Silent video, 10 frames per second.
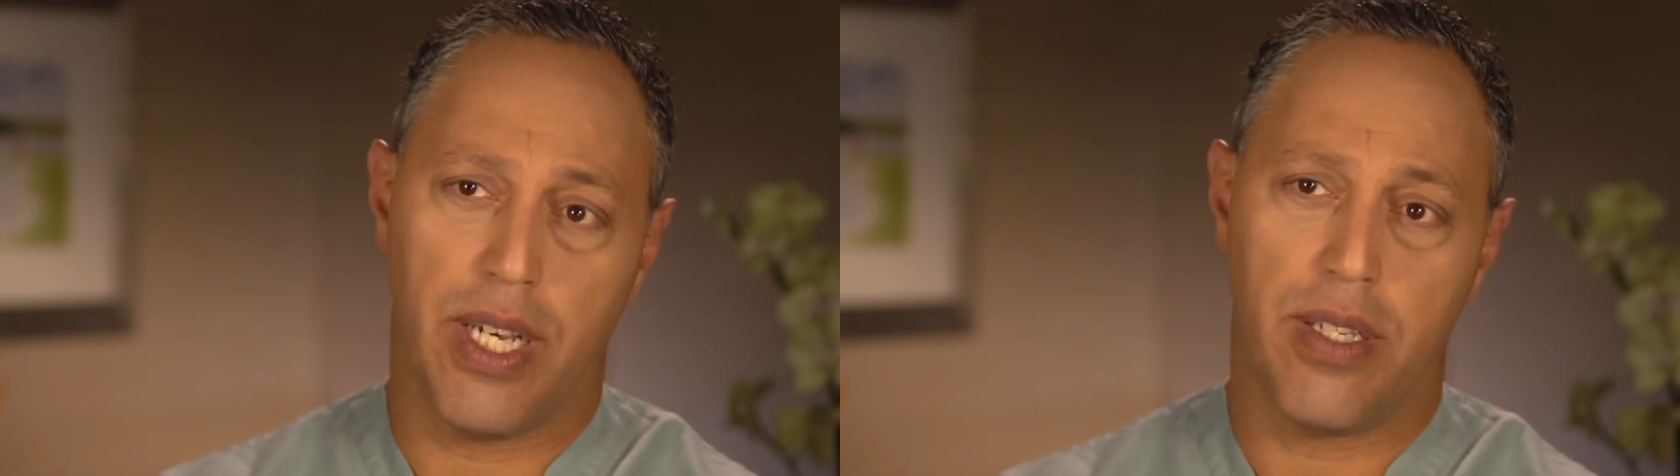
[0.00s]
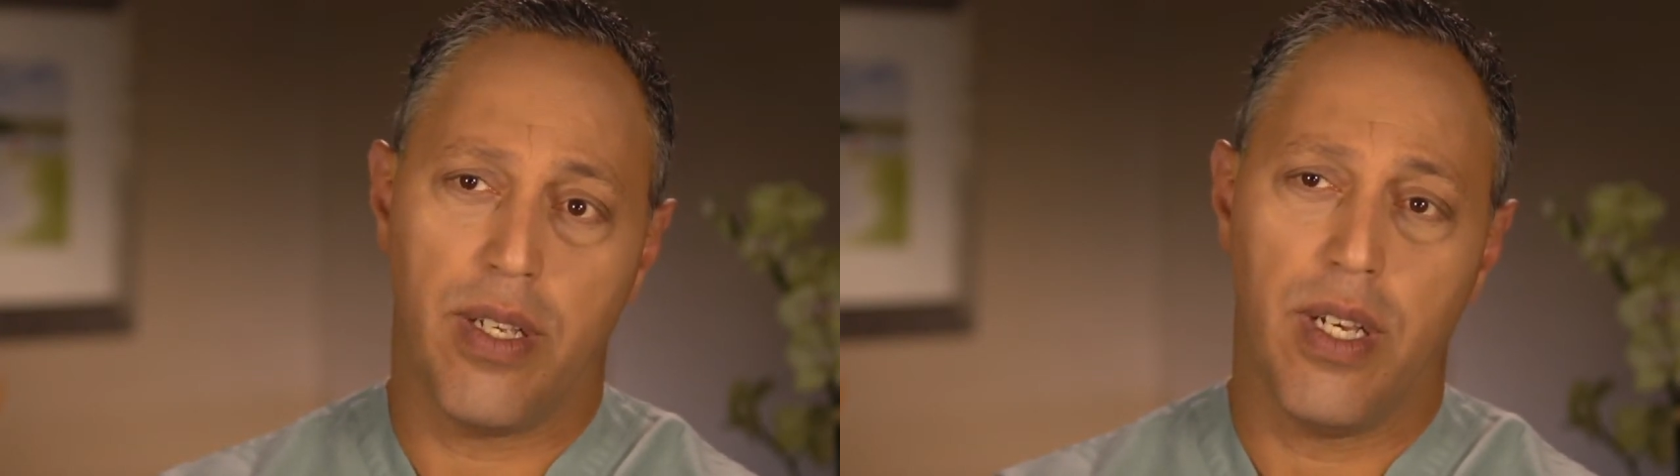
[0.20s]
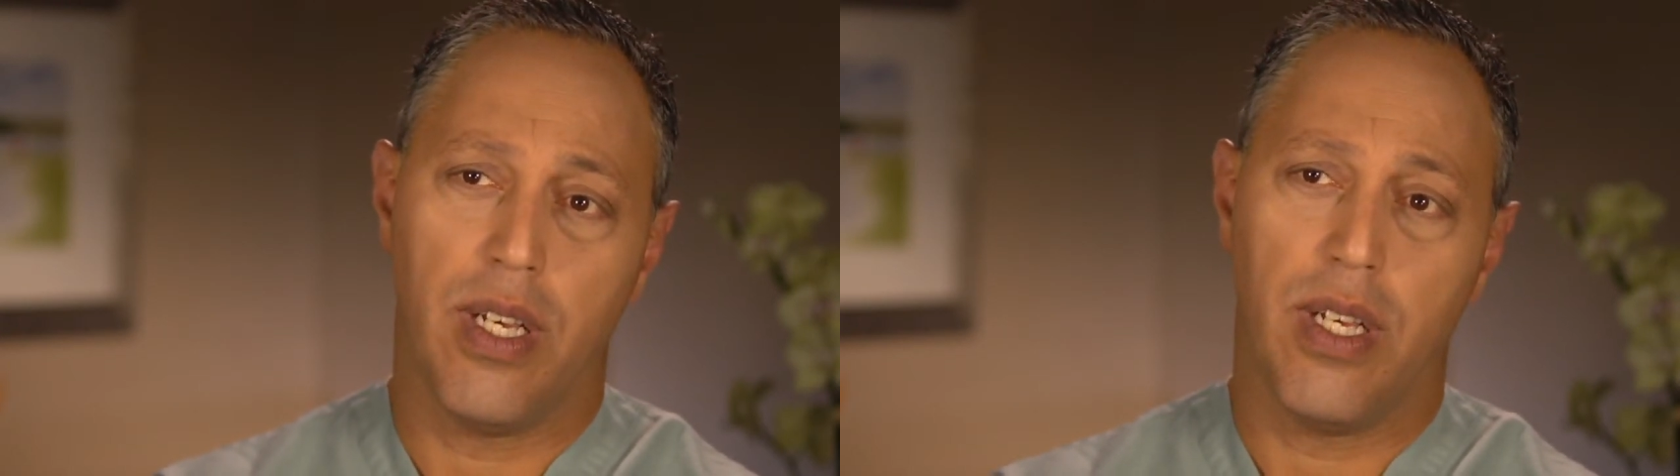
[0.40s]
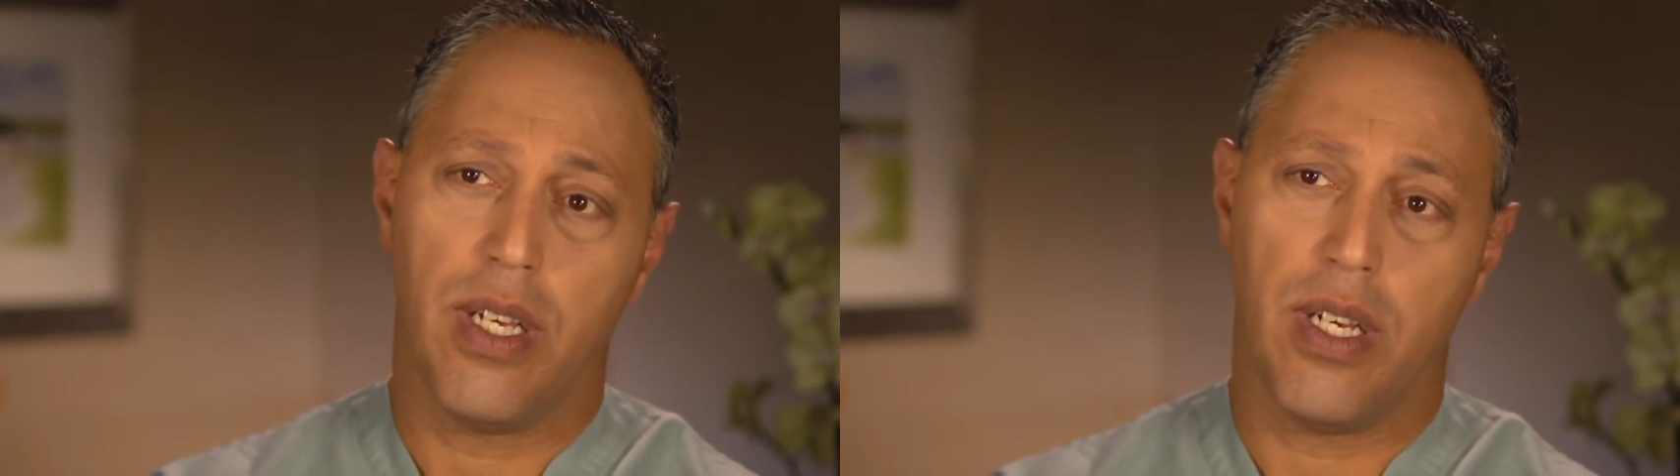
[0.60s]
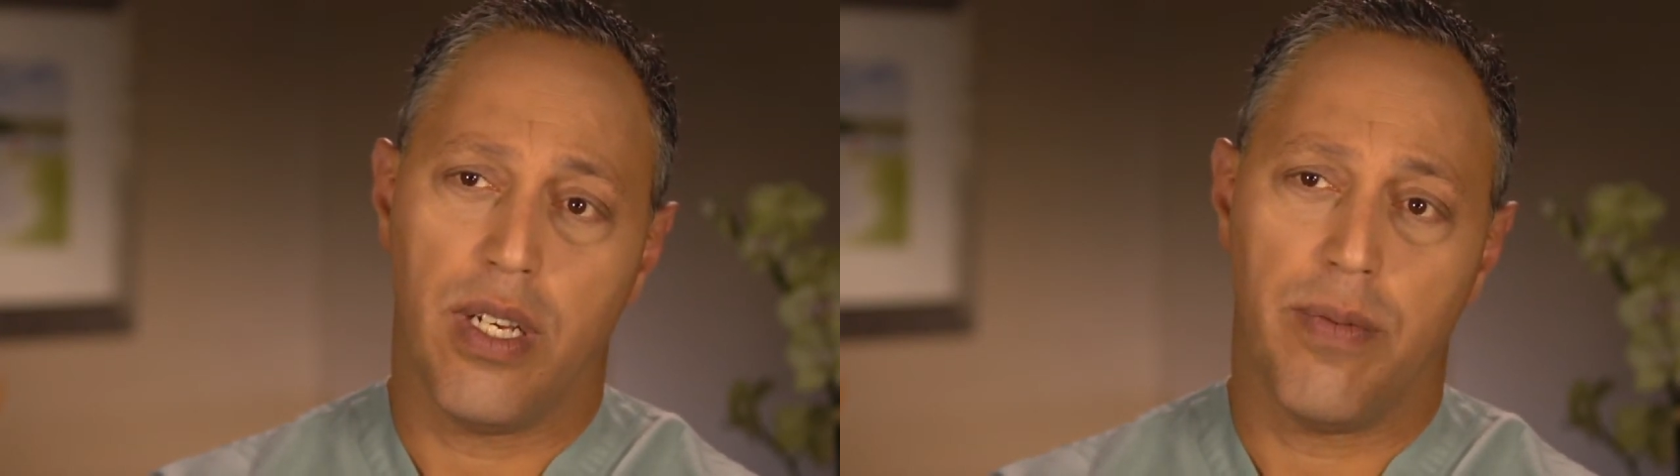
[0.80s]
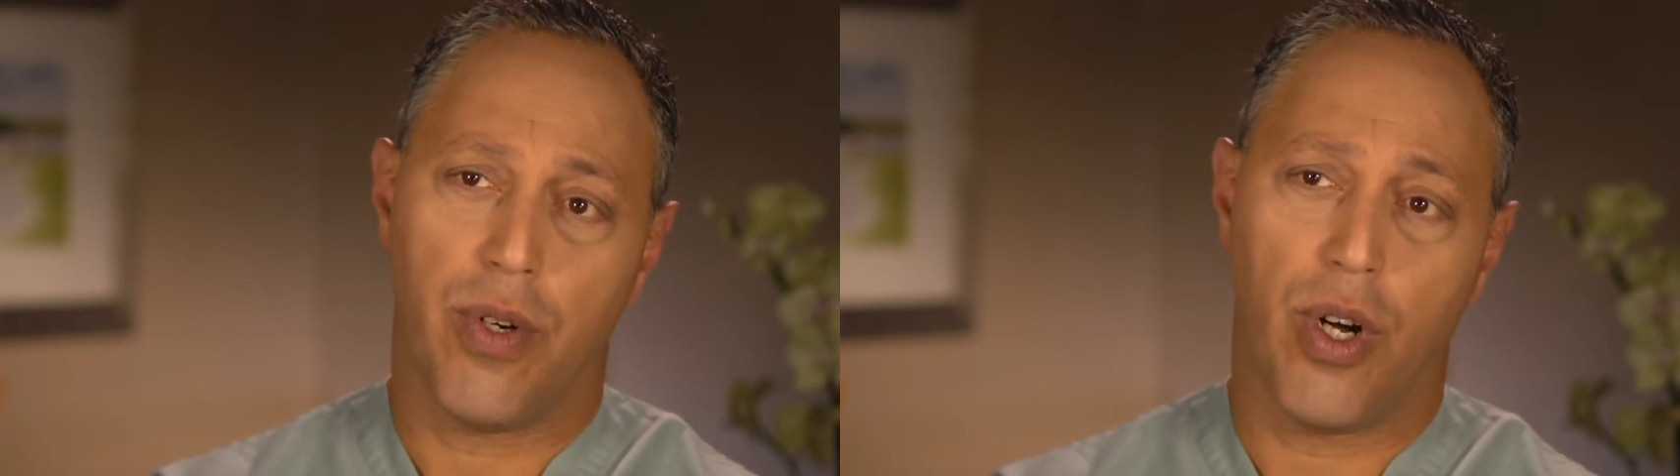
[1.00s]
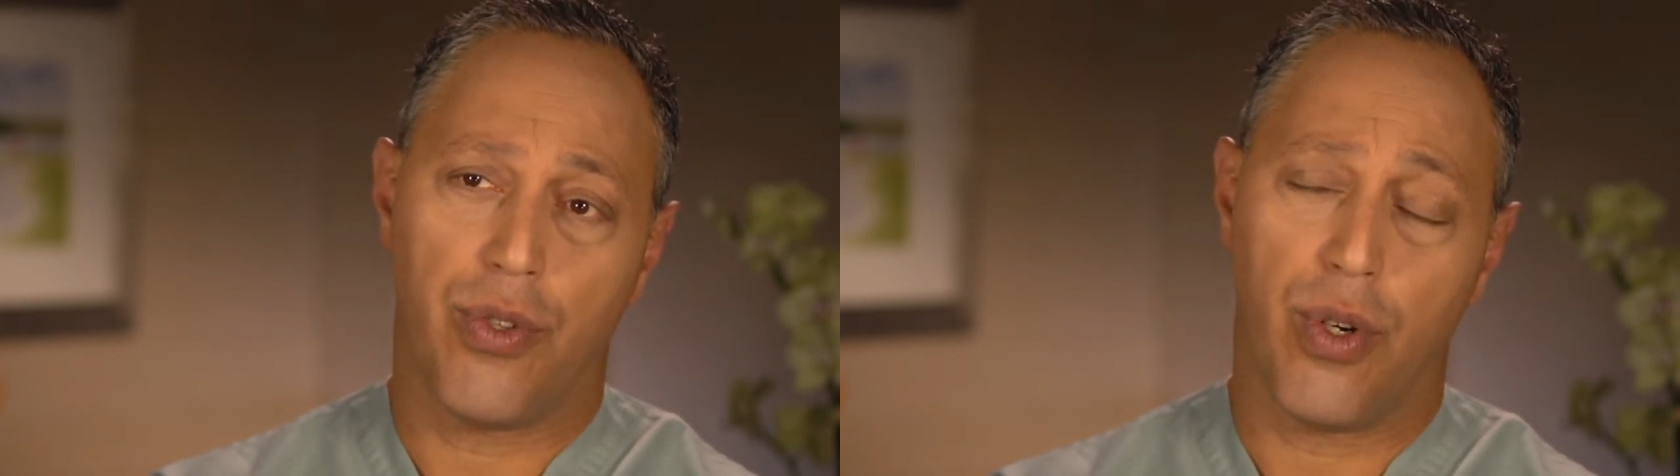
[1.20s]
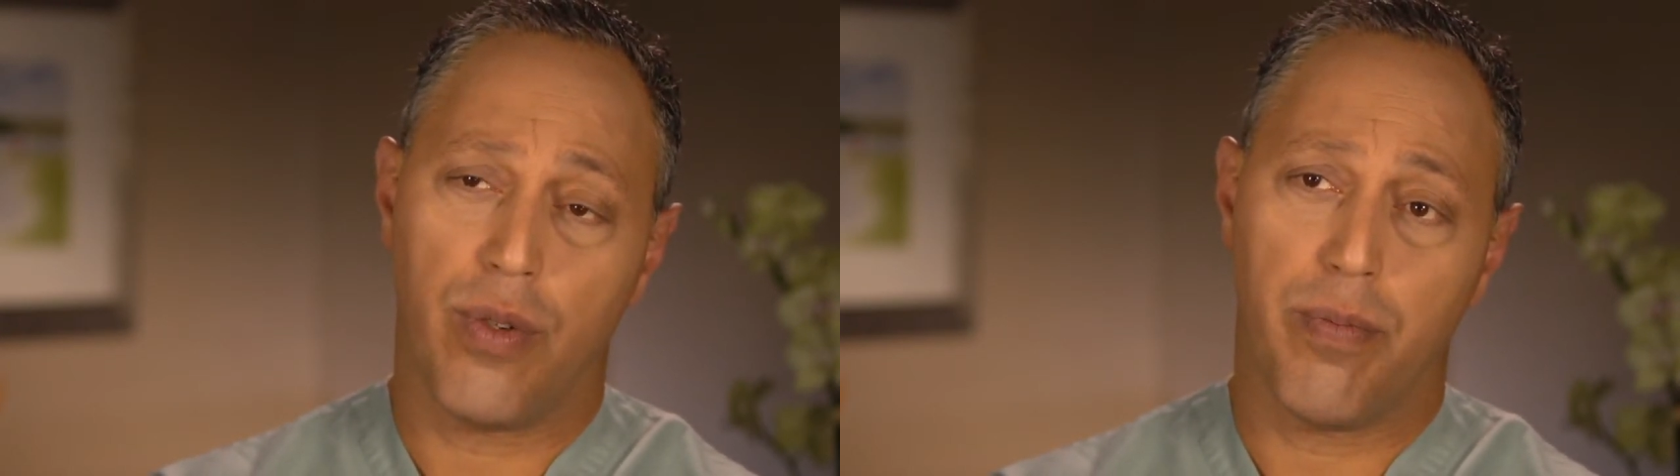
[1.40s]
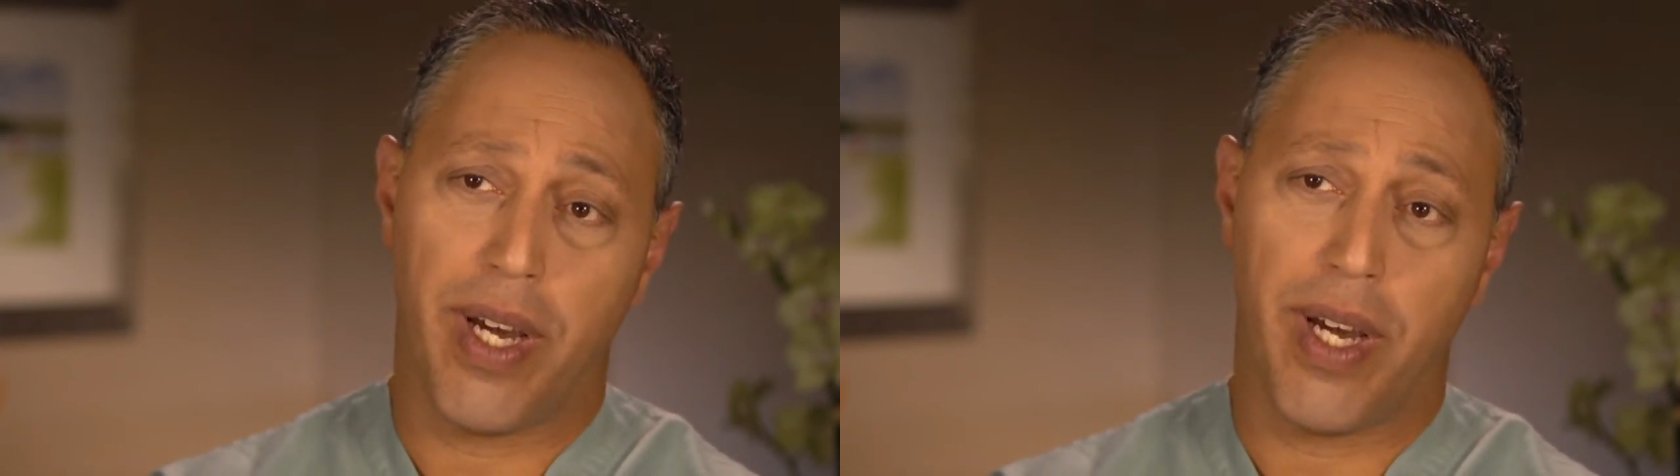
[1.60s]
And Although